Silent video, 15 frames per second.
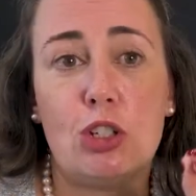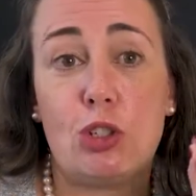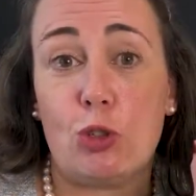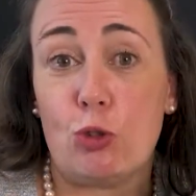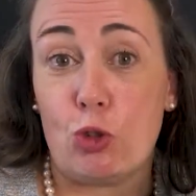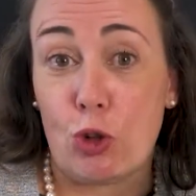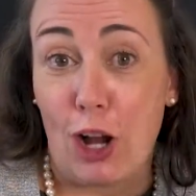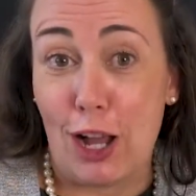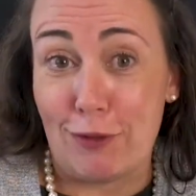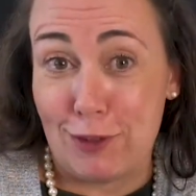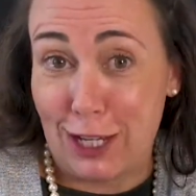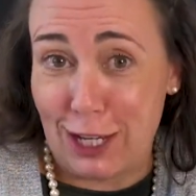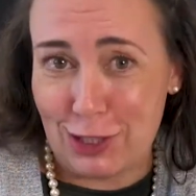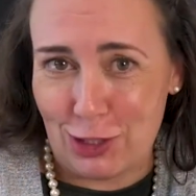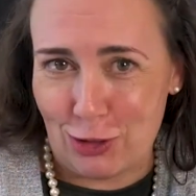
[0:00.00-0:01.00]
to drive
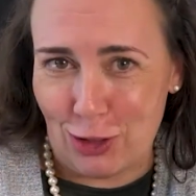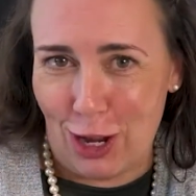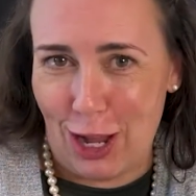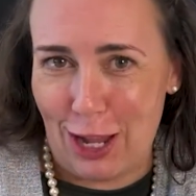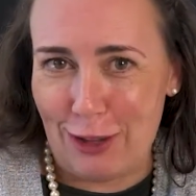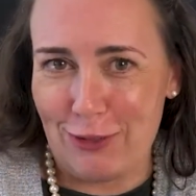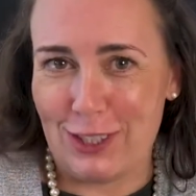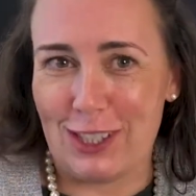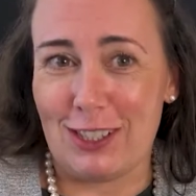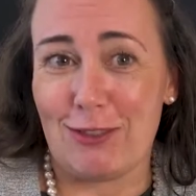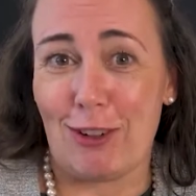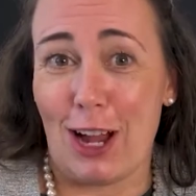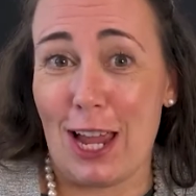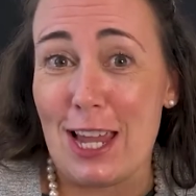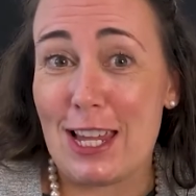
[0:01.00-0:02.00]
test drives,
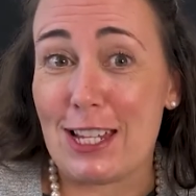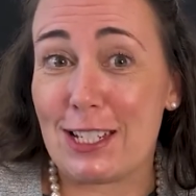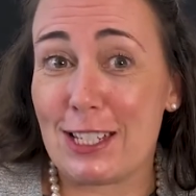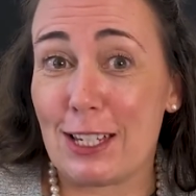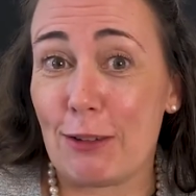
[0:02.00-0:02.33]
right?